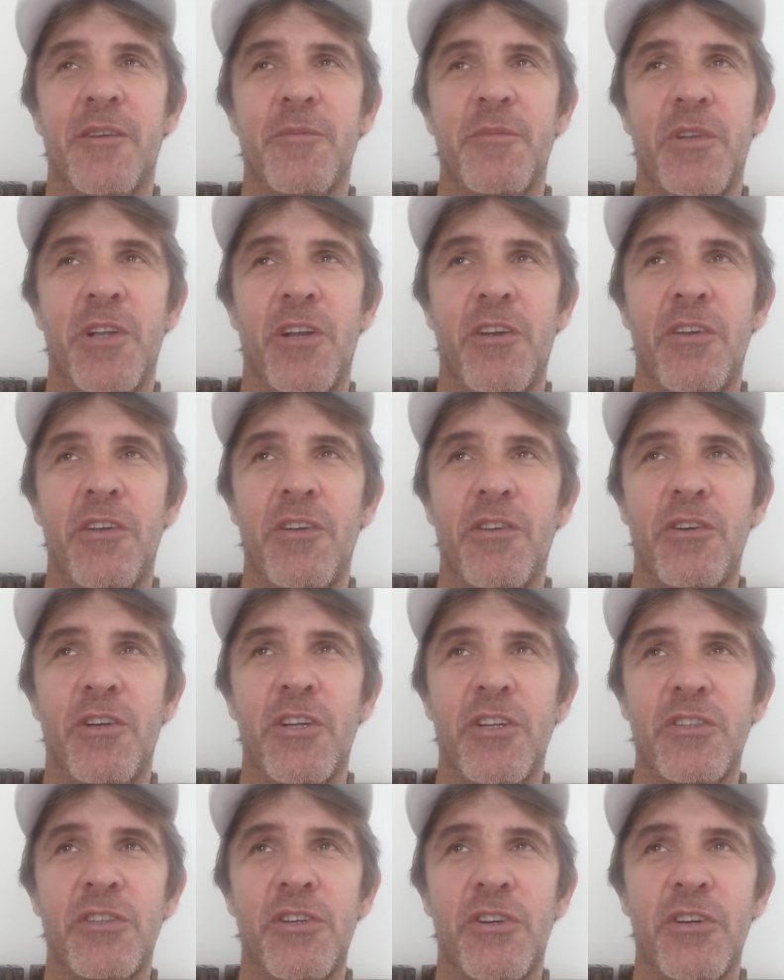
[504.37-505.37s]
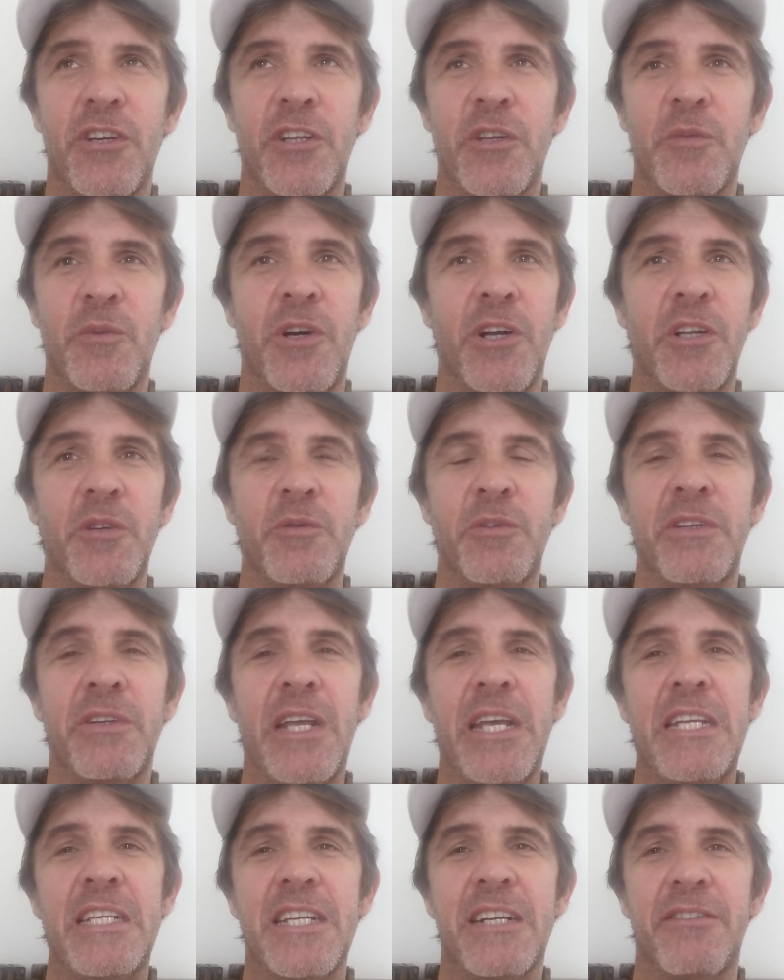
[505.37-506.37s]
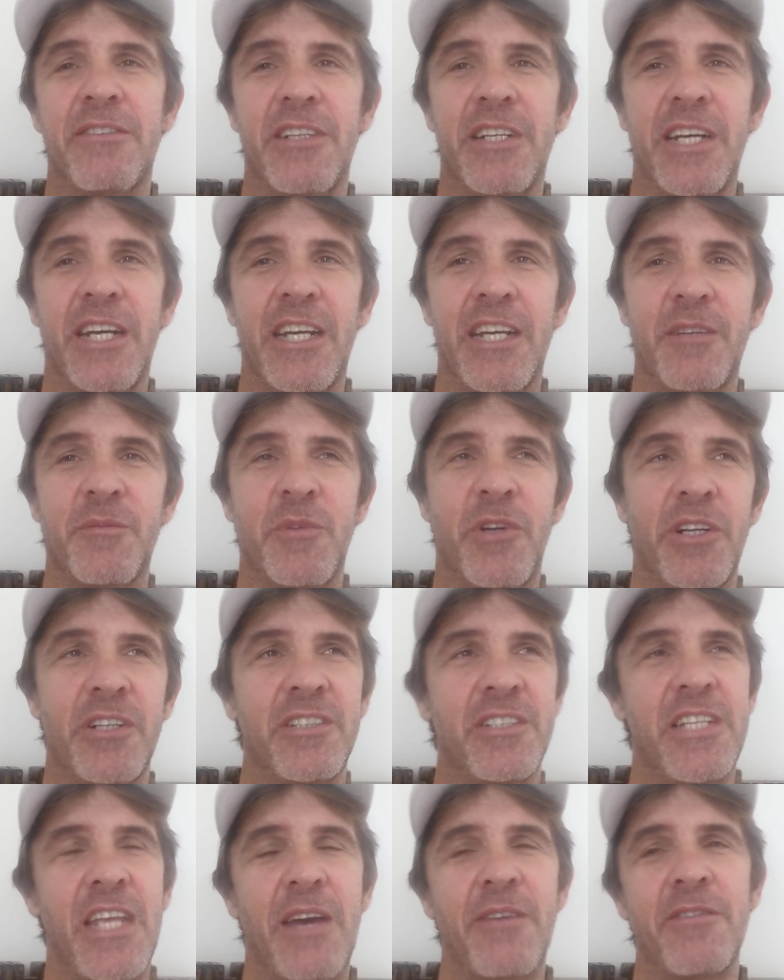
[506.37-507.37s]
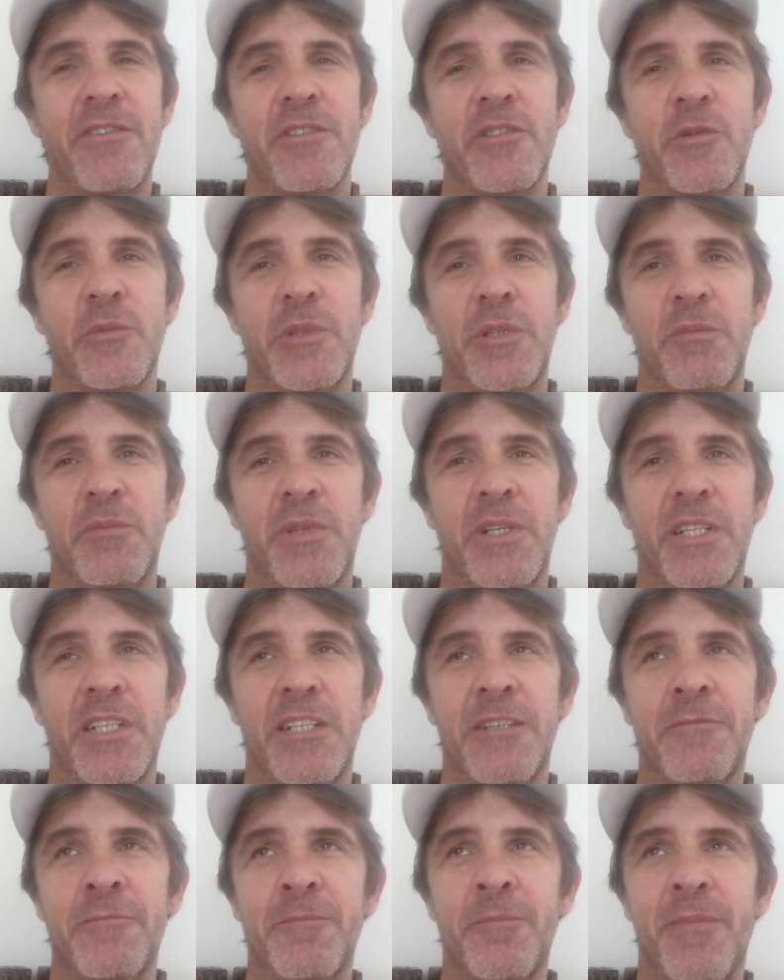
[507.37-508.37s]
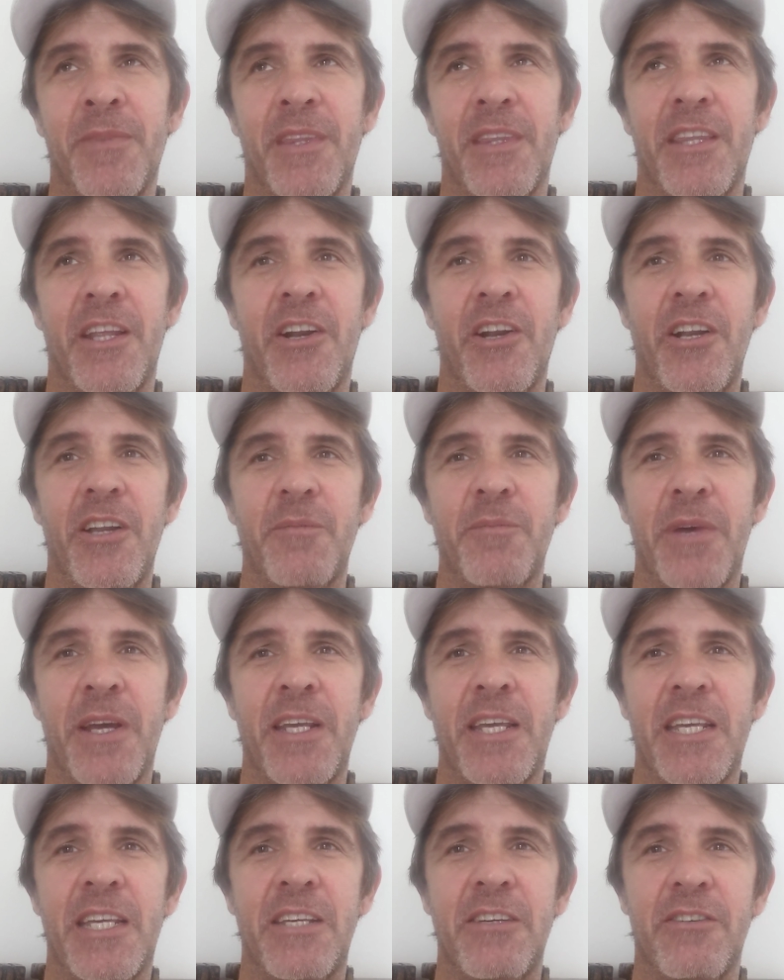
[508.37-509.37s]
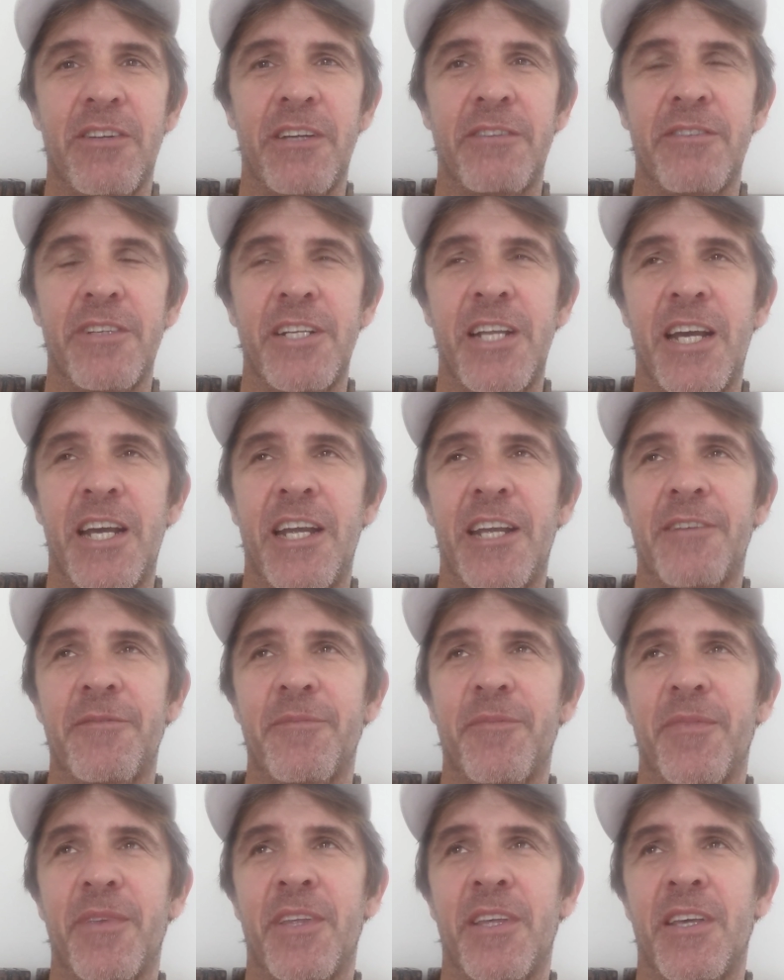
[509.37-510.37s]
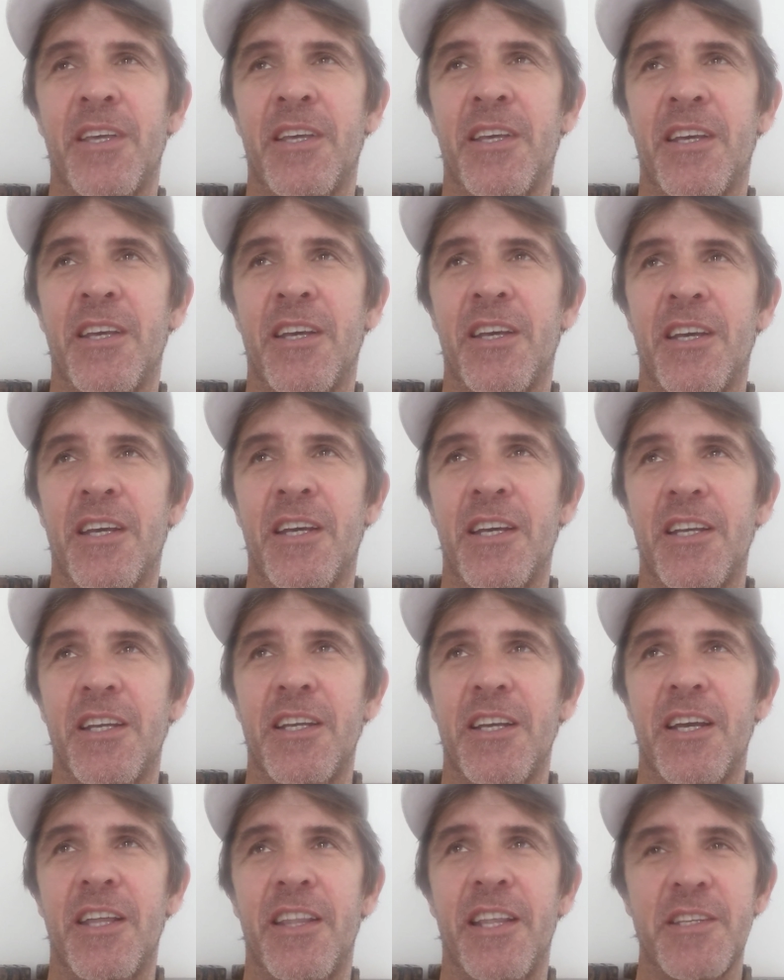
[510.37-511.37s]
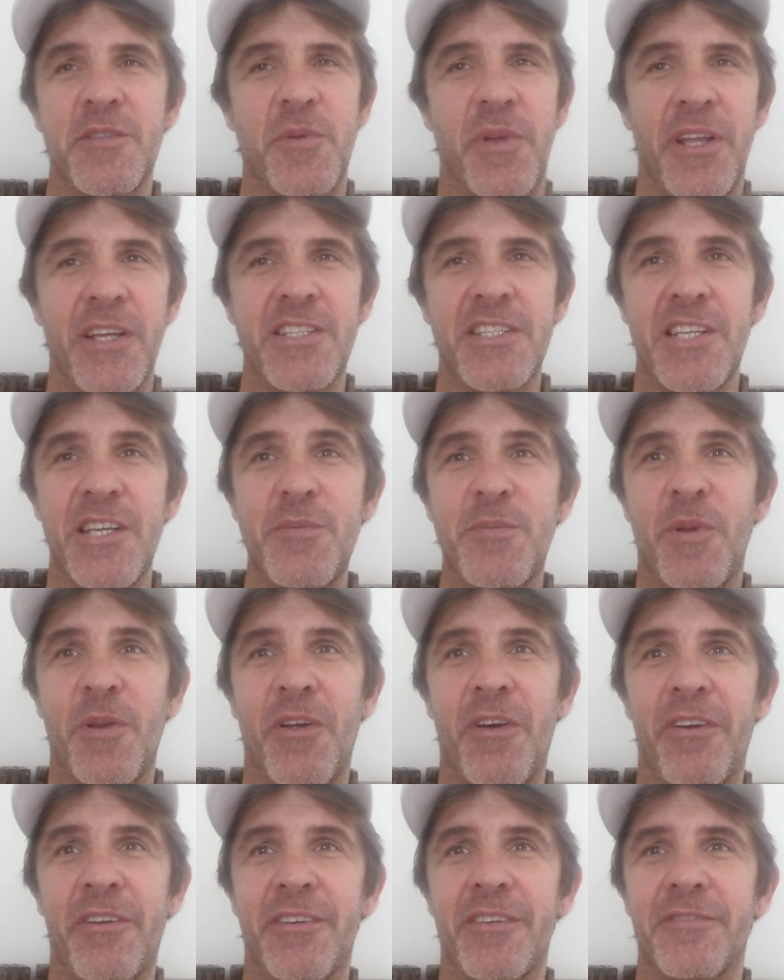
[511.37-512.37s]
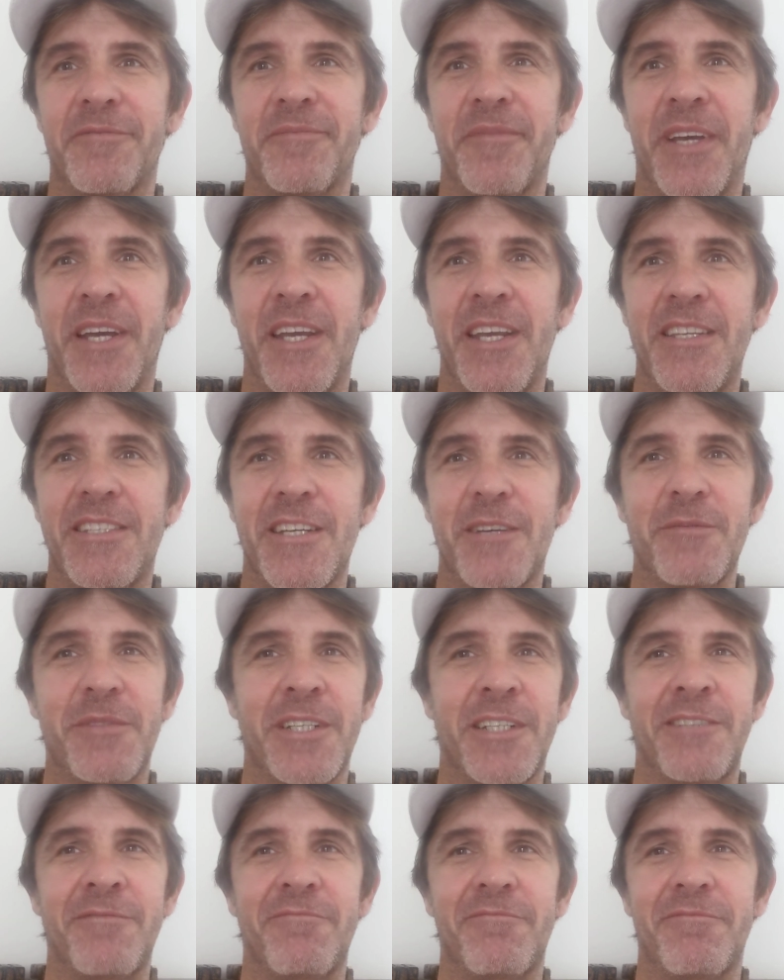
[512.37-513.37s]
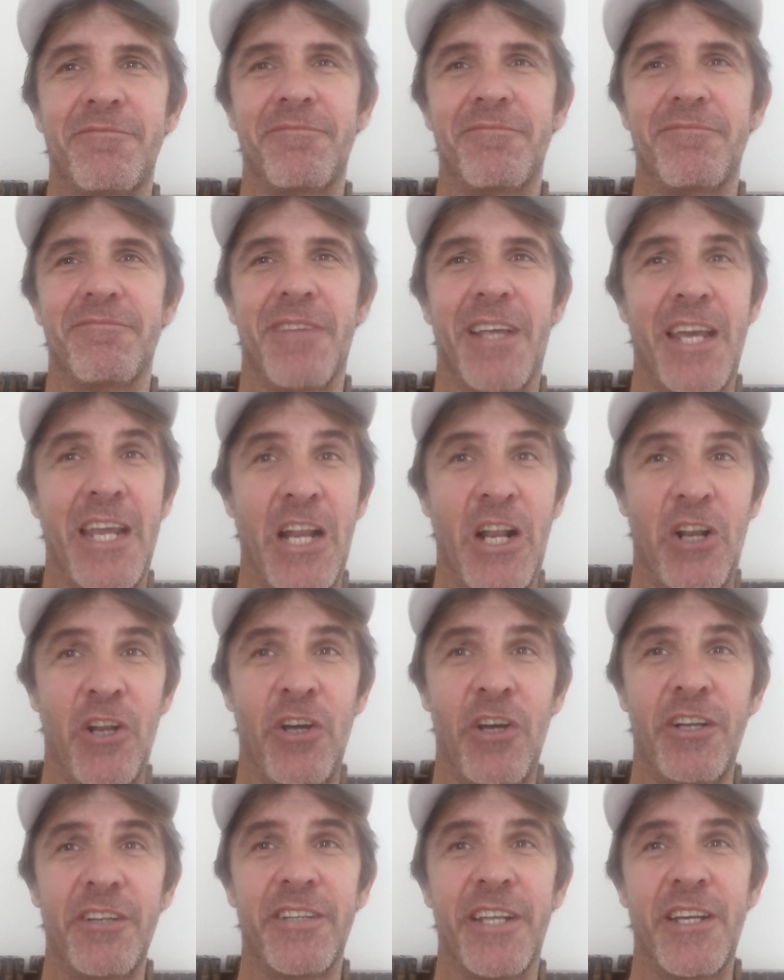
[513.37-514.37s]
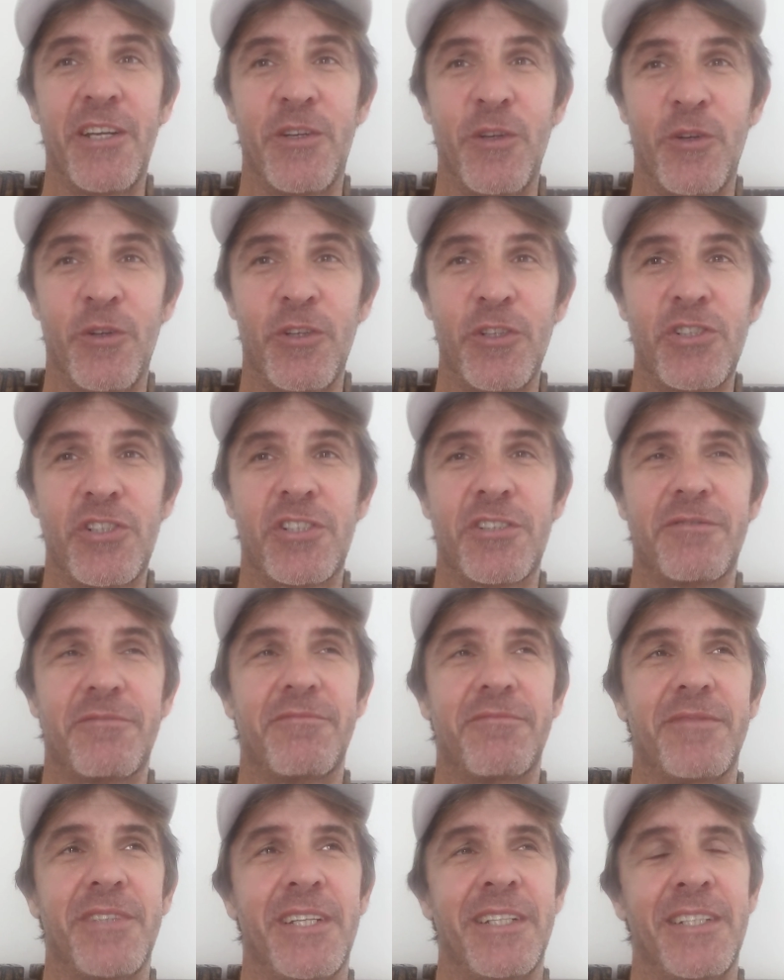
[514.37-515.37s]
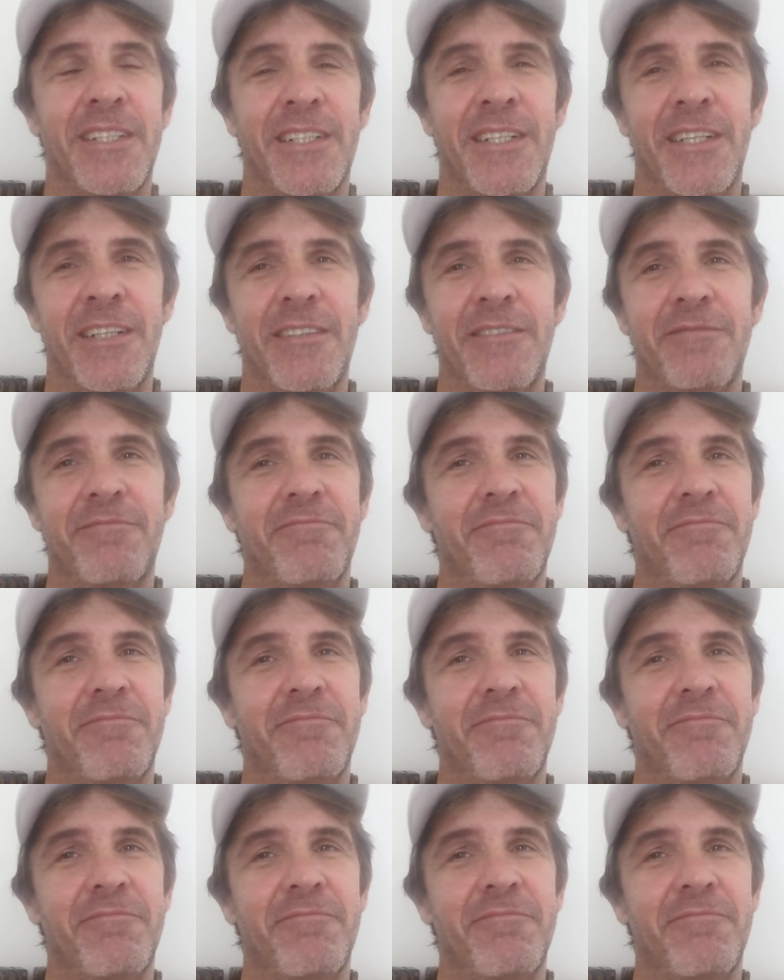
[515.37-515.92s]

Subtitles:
You know, you look at a dog in the wild, it wouldn't eat every day. It might scavenge a little bit, but they don't make a kill every day. And that's why they sleep a lot. They eat something, they eat a lot, they gorge, and then they